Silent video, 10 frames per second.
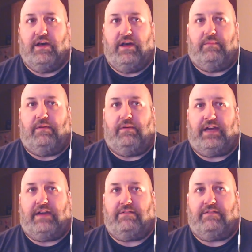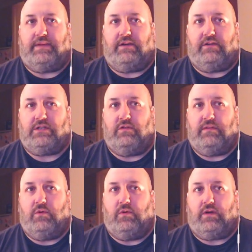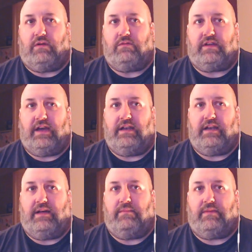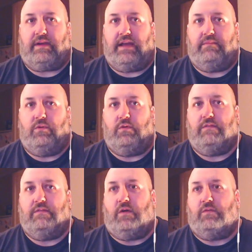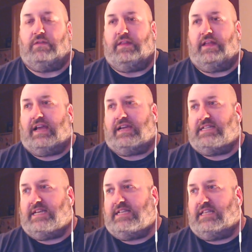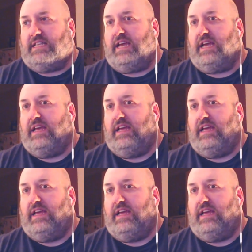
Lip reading: But Fekir has been scoring more goals, getting more involved now that Lacazette isn't there.